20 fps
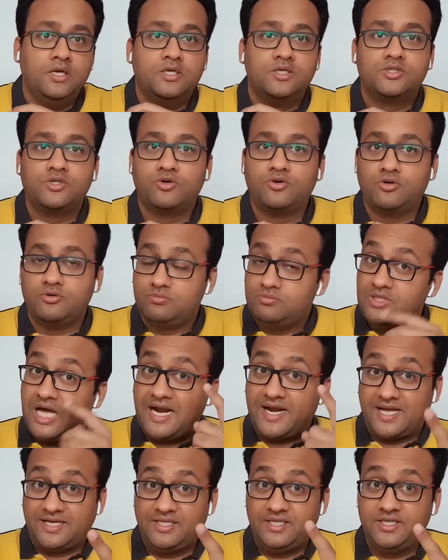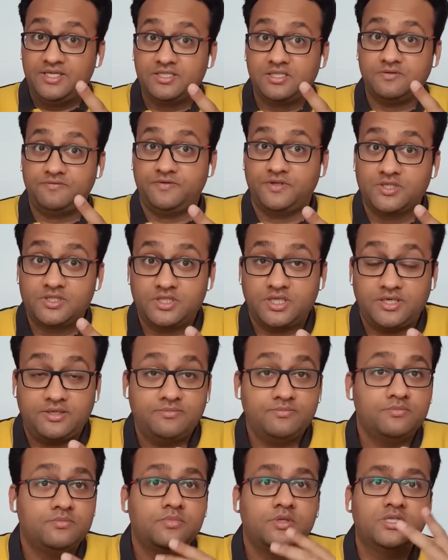So that I think is the first
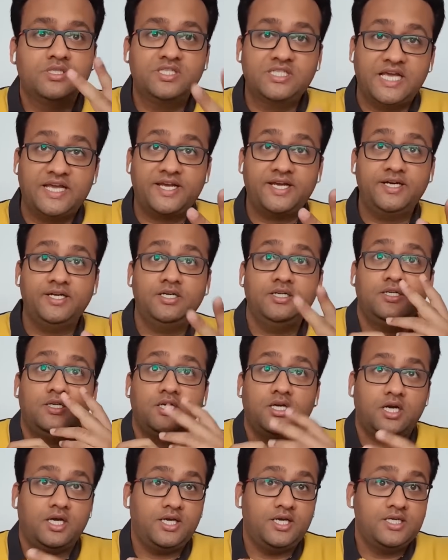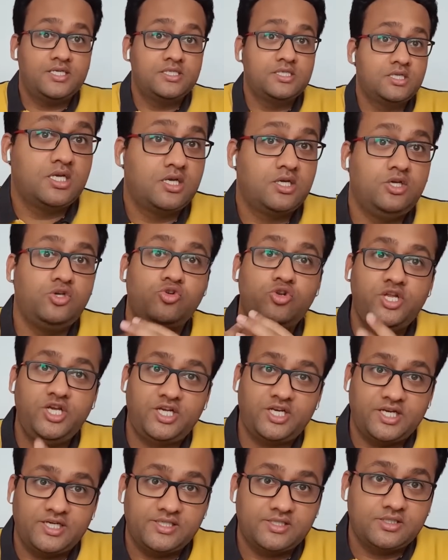thing. Second is
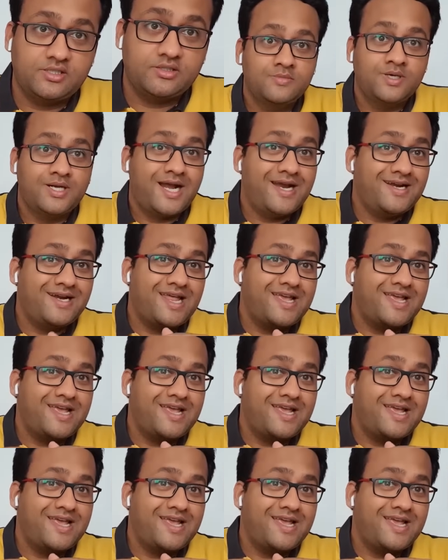uniqueness, right?